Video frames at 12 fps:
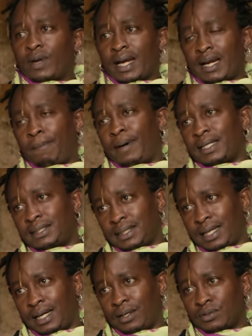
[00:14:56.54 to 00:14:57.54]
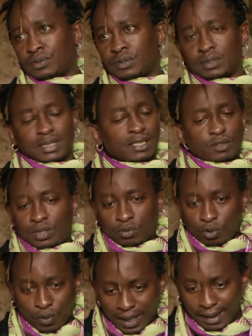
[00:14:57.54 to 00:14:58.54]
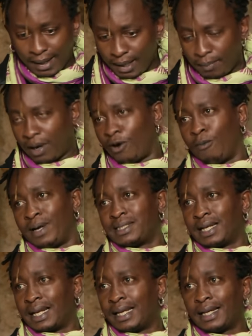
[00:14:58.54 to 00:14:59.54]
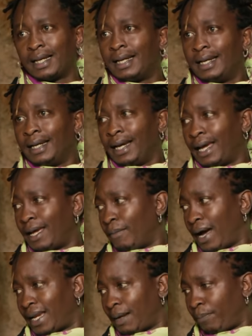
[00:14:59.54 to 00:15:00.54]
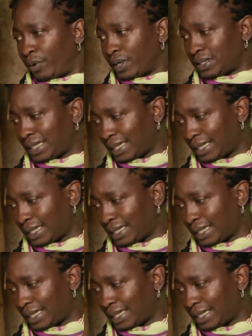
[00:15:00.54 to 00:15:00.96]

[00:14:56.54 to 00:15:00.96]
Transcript: we had a party in the house, sazote kulikuwa na mangoma is in like, at a point,